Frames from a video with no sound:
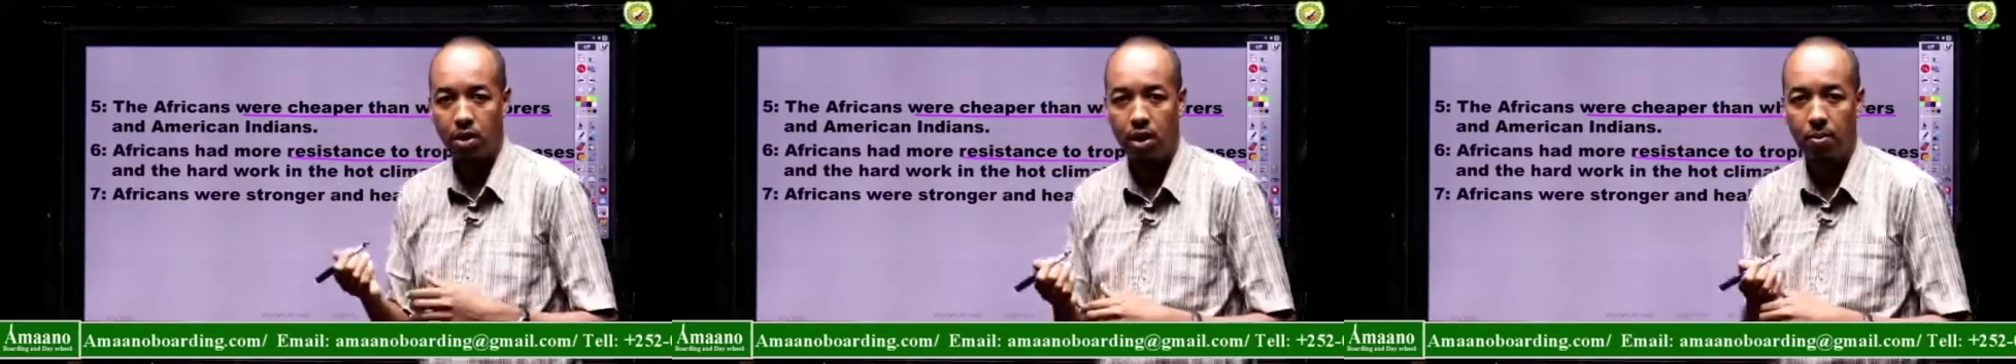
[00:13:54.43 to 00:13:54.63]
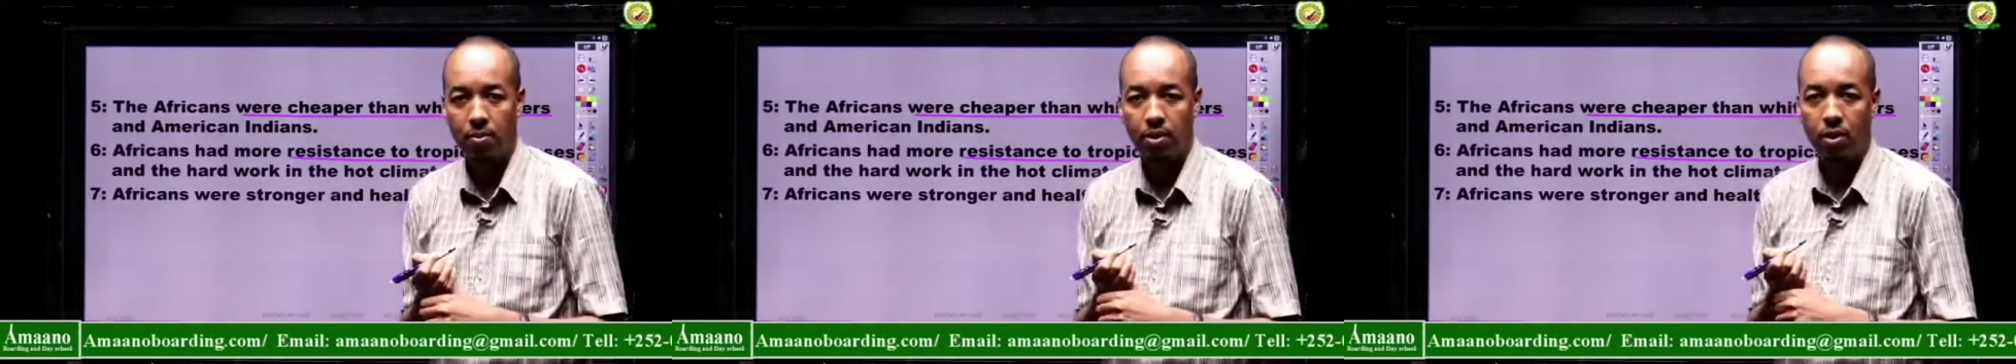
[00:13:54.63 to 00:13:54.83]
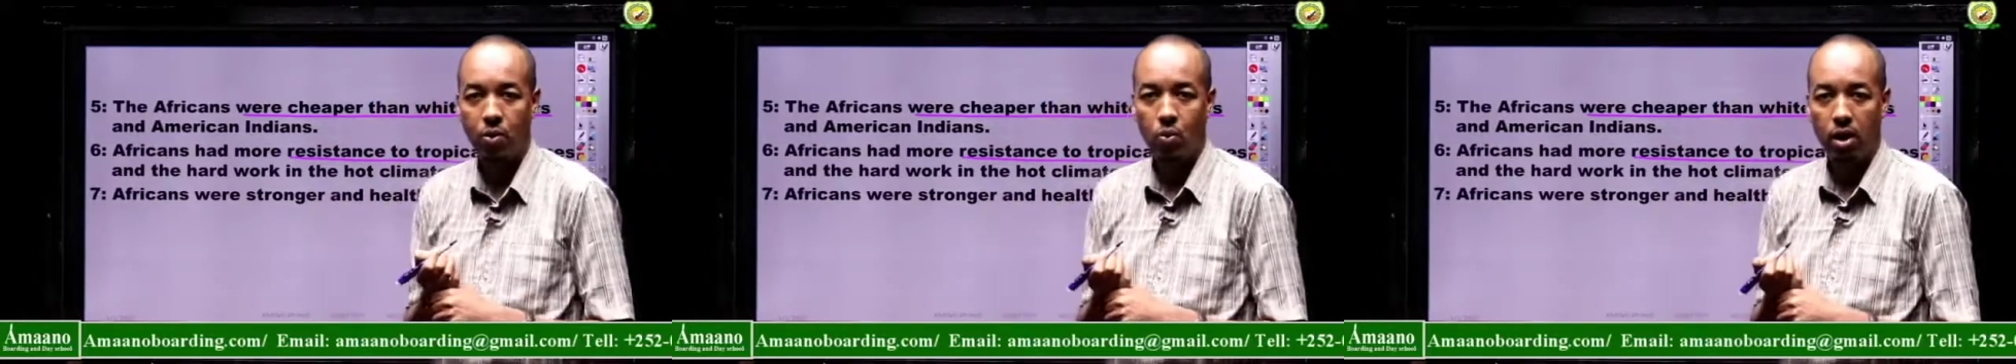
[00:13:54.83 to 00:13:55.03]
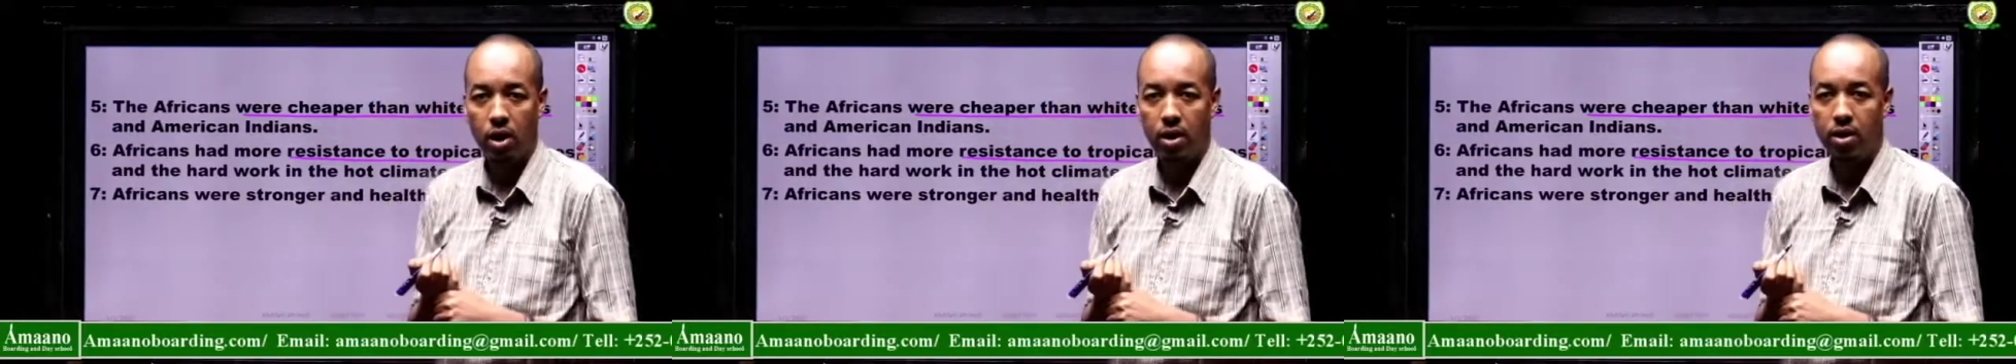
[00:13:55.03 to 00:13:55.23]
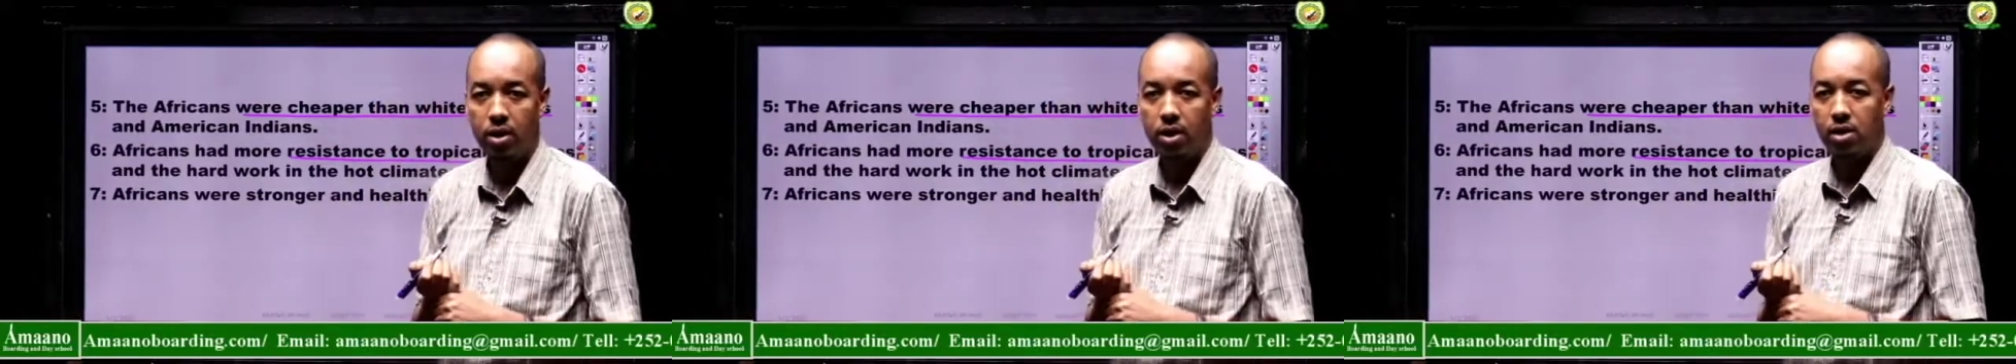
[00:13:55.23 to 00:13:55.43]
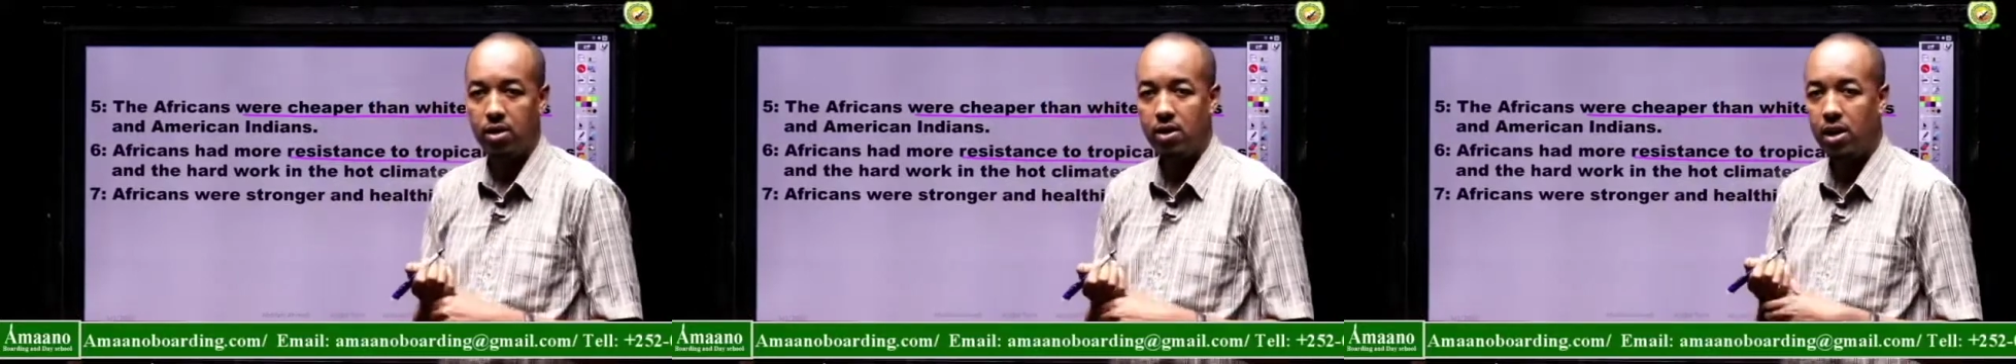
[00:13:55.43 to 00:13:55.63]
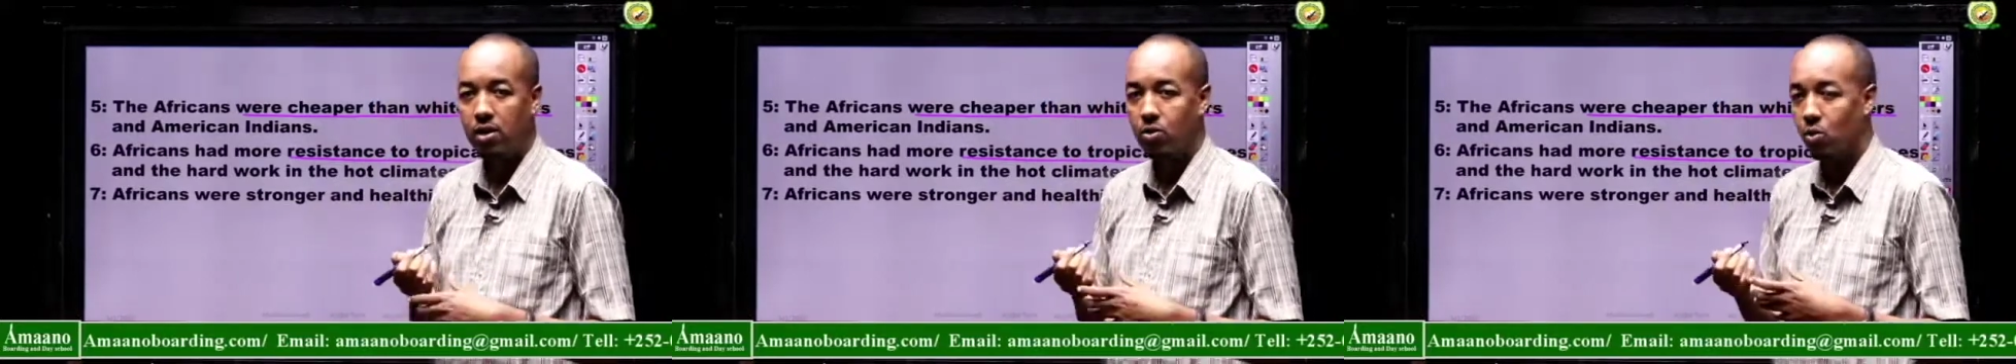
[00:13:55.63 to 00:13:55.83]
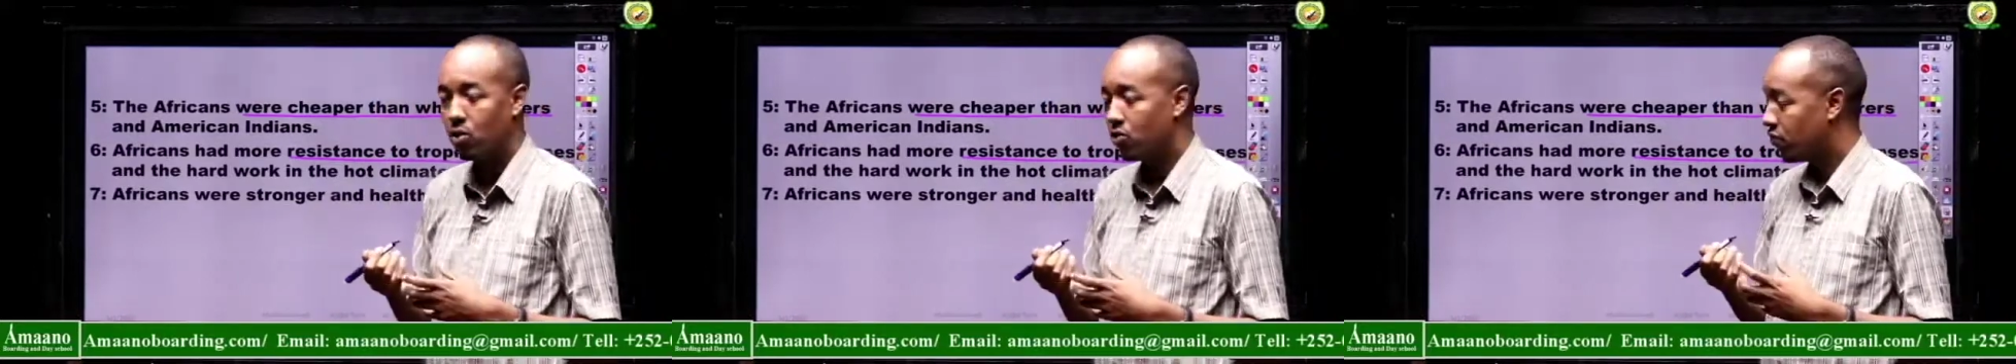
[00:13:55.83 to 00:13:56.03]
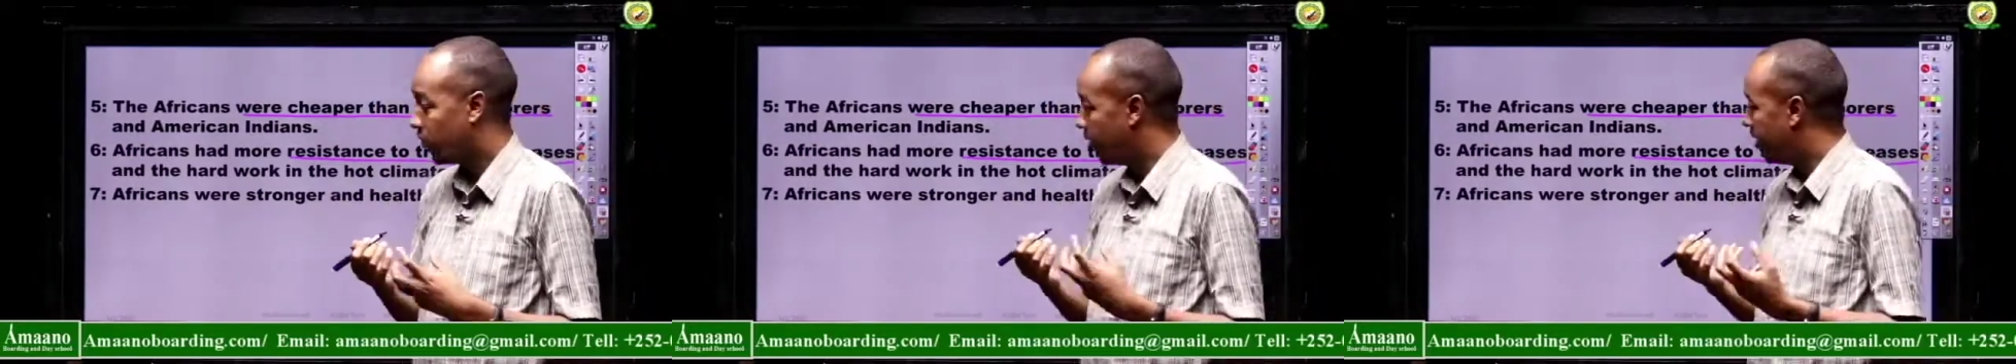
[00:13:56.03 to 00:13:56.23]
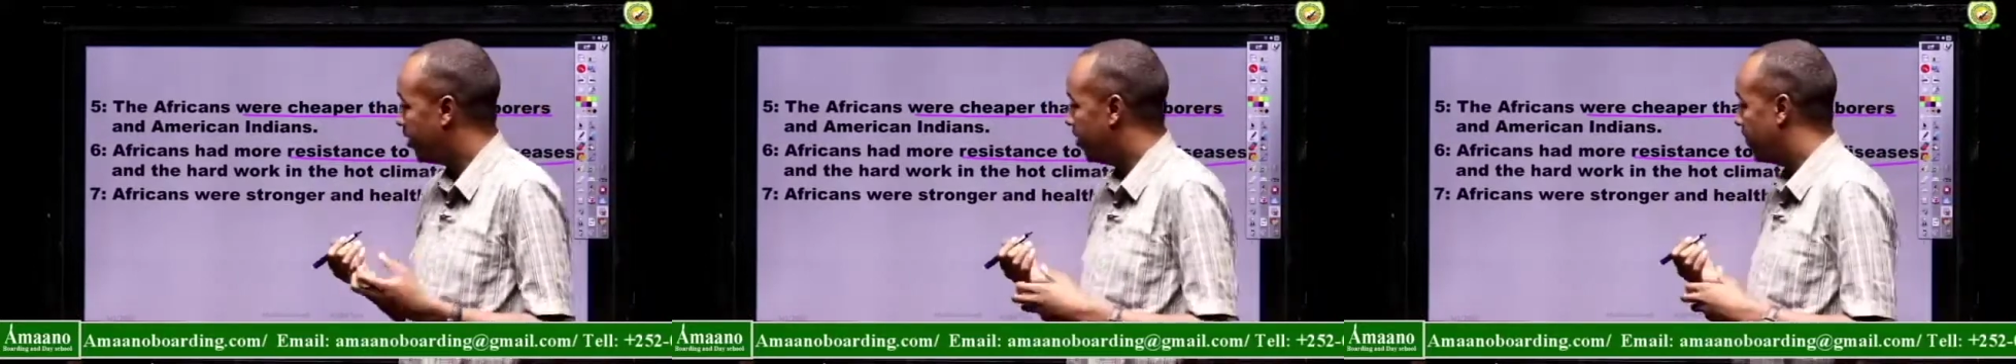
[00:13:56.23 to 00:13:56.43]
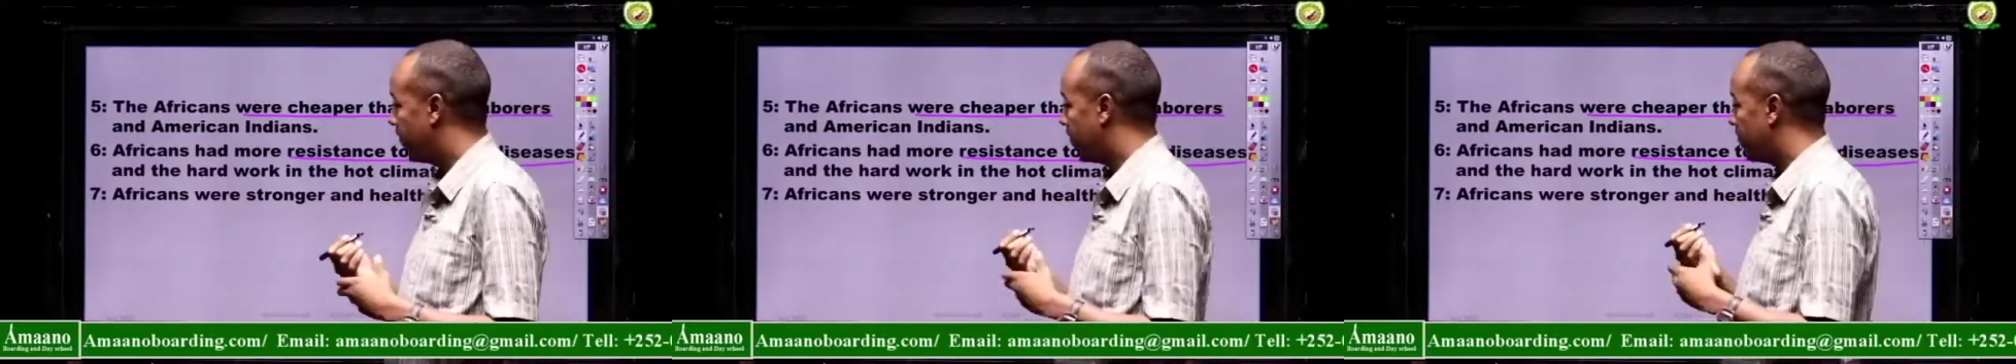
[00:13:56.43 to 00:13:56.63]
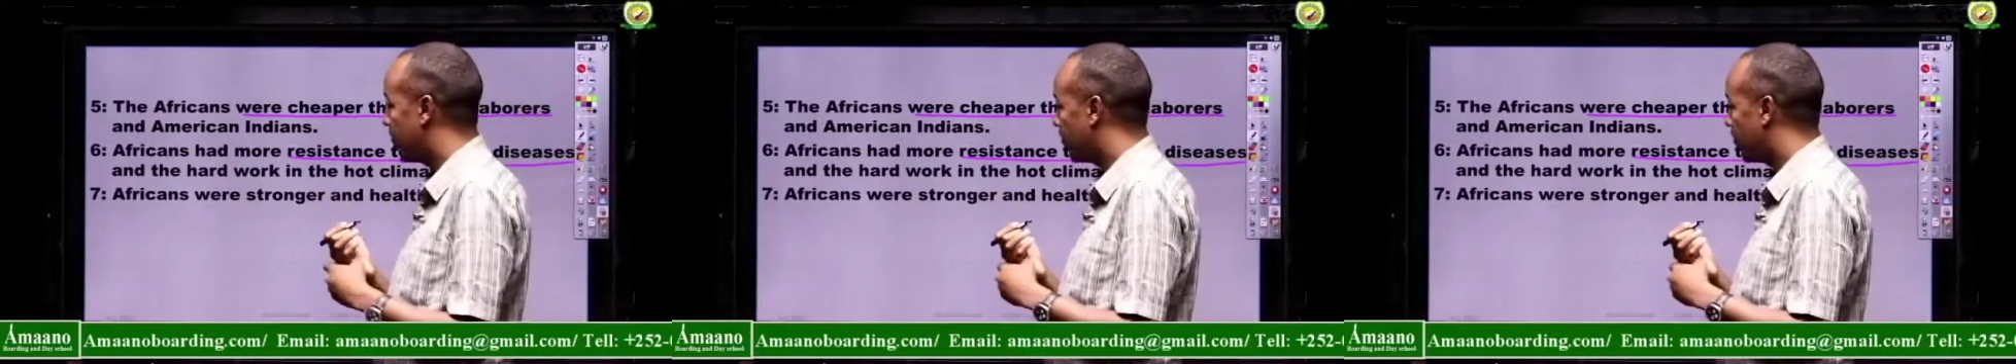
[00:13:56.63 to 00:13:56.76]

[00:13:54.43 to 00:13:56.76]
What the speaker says: up in a way that was very different